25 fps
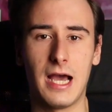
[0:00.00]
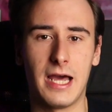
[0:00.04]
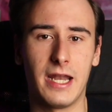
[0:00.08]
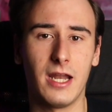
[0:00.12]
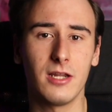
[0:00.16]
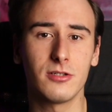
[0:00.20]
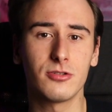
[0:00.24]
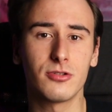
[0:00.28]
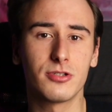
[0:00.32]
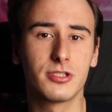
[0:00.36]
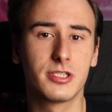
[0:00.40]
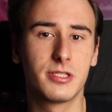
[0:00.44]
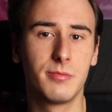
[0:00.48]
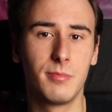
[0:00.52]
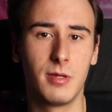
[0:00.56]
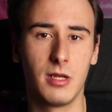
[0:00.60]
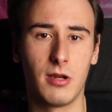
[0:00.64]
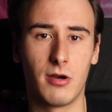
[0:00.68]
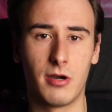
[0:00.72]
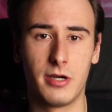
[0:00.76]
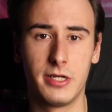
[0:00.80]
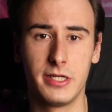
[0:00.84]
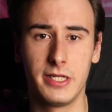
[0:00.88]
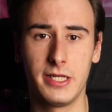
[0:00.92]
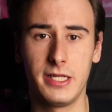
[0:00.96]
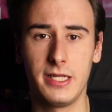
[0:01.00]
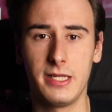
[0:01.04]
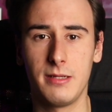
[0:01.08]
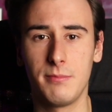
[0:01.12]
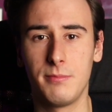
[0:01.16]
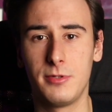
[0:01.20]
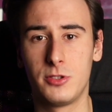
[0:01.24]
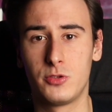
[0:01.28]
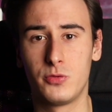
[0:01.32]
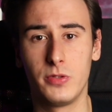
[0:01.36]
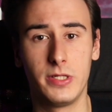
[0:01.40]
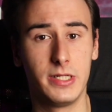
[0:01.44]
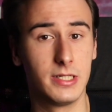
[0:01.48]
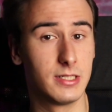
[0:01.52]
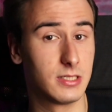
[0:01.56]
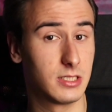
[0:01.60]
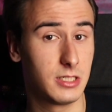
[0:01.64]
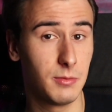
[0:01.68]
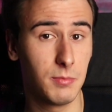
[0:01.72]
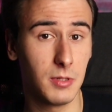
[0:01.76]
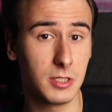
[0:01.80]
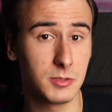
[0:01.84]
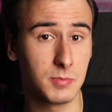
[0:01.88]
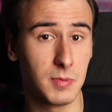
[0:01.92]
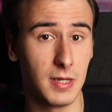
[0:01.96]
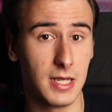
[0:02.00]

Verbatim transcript: Another similarity between C++